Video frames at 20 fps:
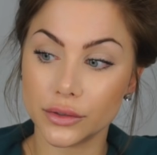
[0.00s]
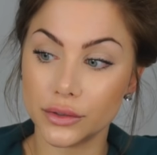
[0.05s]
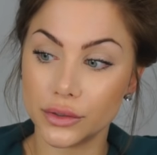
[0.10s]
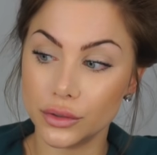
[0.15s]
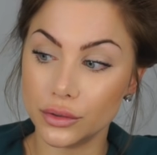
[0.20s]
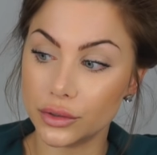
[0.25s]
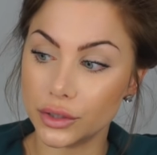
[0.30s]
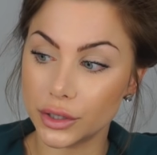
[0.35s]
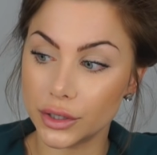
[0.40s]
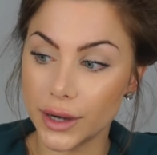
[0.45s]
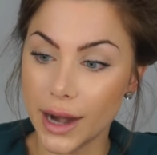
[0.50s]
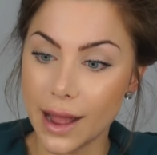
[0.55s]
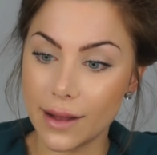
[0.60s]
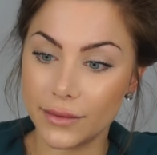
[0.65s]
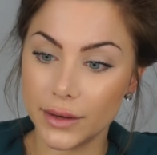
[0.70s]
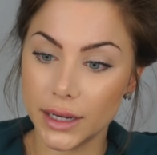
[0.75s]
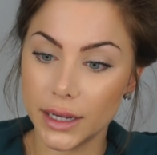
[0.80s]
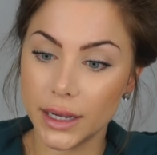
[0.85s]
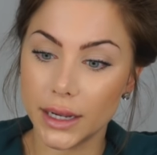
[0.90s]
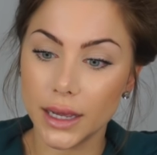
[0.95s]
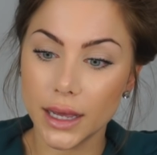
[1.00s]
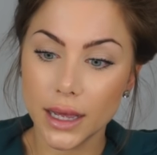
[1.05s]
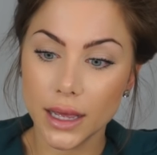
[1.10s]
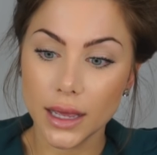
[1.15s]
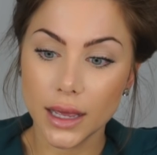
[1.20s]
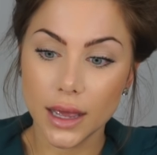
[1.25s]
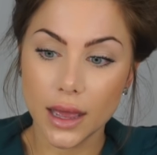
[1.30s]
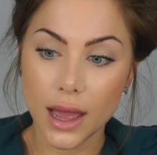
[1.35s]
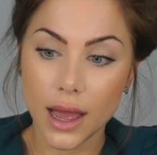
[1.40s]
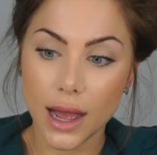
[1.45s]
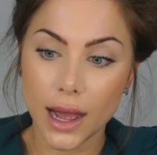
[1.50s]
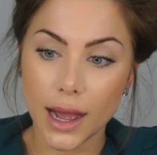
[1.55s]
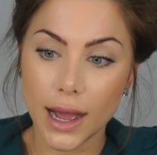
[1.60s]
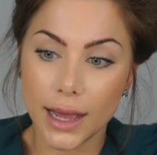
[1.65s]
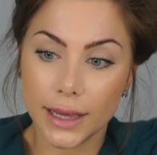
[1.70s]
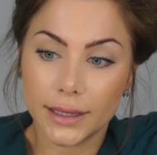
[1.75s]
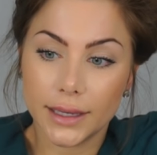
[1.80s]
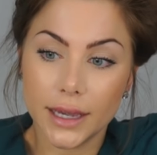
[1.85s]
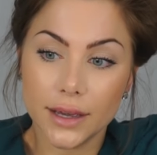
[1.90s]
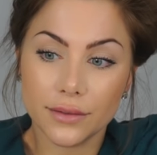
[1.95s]
or due to gravity.
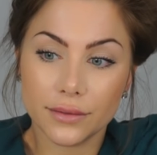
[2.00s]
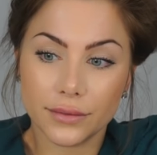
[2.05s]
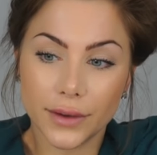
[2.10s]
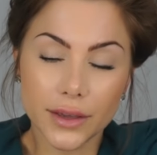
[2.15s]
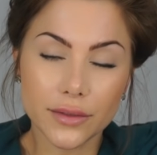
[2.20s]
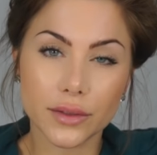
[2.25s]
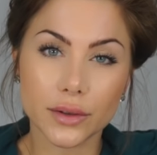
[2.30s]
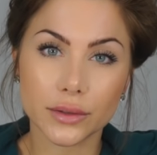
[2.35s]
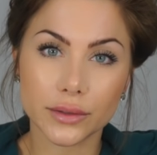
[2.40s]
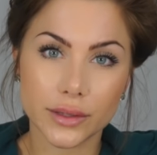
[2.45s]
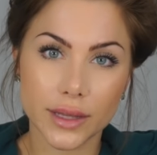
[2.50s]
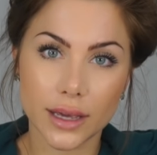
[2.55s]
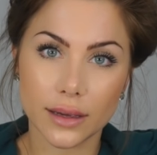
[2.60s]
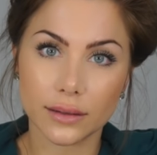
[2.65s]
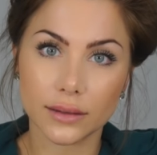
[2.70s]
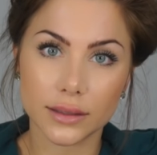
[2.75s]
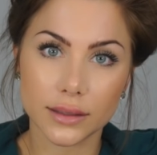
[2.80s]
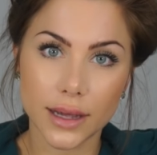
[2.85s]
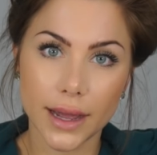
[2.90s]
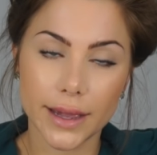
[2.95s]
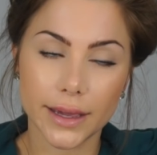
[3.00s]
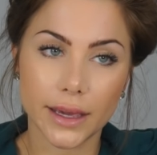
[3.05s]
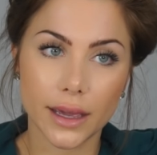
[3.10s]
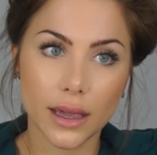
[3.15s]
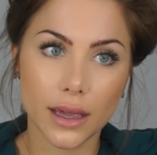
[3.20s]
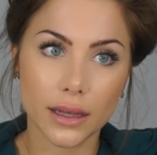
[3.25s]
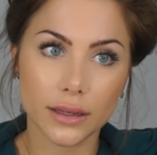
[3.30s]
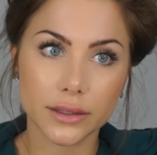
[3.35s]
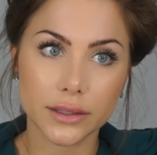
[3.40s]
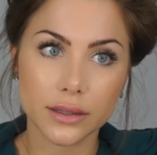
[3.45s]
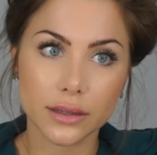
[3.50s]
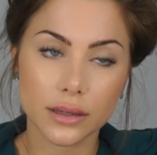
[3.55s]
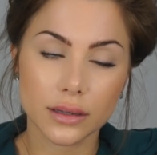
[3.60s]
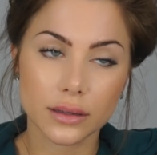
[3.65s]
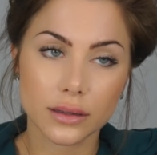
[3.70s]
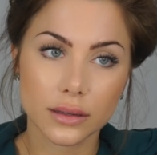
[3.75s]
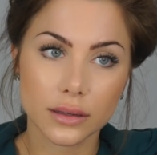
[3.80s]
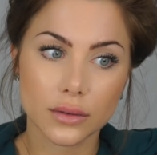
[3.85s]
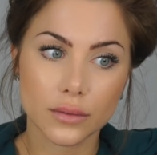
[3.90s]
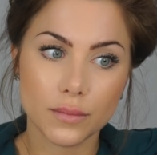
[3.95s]
I can't fight those things. I can't
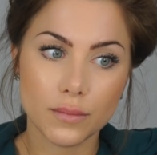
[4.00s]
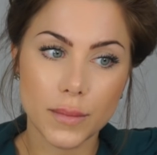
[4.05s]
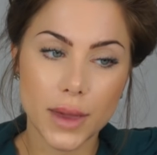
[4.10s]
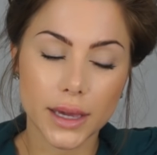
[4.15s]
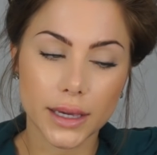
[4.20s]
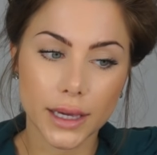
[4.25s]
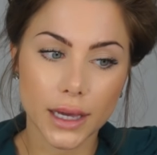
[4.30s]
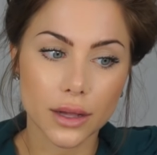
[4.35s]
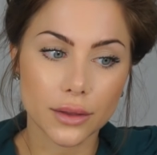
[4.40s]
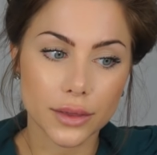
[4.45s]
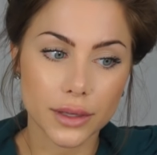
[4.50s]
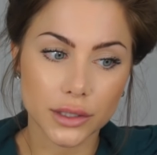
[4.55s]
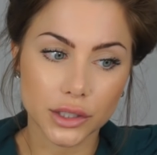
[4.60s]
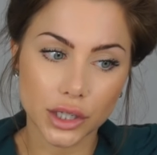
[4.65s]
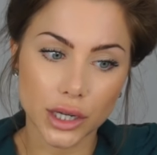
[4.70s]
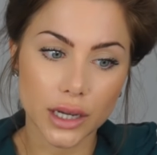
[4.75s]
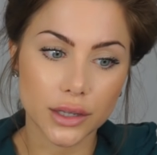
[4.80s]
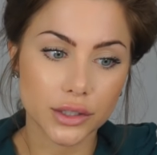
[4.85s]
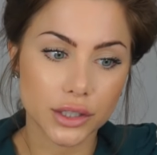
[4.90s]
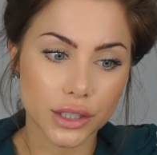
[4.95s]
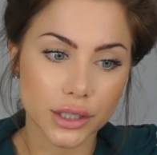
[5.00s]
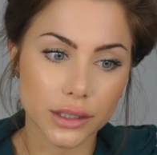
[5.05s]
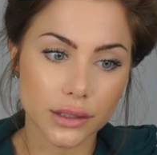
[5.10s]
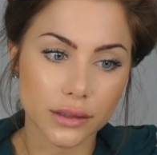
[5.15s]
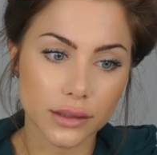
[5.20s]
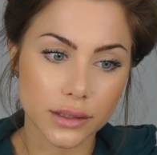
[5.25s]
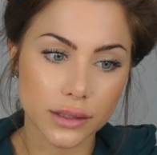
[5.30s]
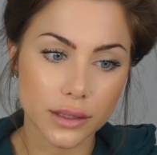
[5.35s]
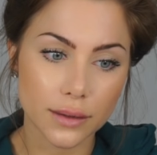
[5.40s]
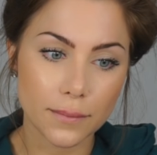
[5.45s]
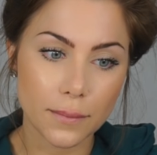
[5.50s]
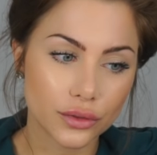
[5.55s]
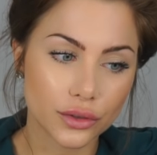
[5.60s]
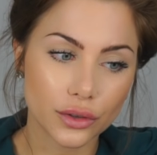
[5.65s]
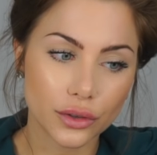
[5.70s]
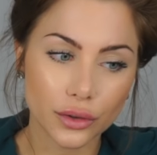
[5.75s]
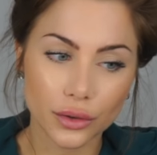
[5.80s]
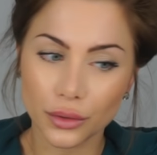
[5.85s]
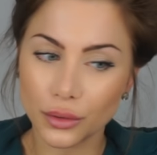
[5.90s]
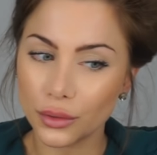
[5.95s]
make healthy changes
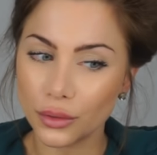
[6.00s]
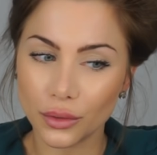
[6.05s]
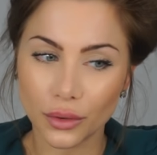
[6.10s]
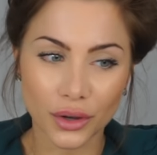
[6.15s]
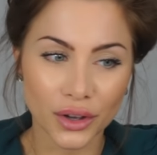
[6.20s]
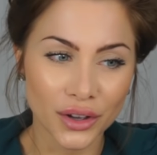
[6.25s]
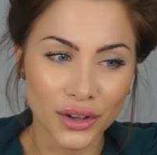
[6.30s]
to